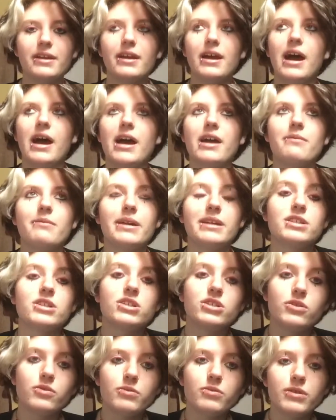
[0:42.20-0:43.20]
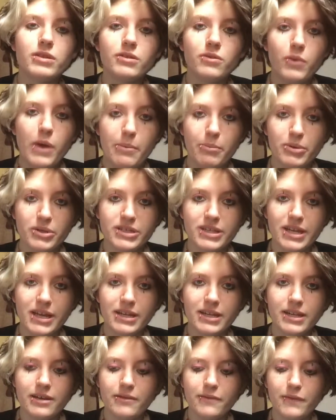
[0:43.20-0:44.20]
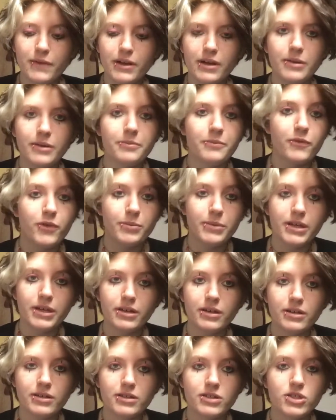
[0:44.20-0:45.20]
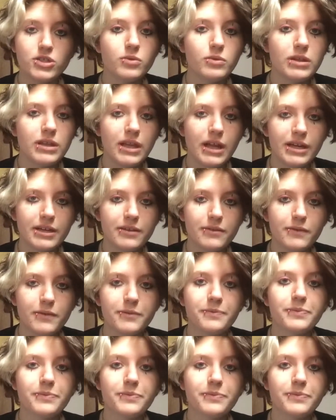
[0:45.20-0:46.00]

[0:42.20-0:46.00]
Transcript: I'm a student representative from the Student Life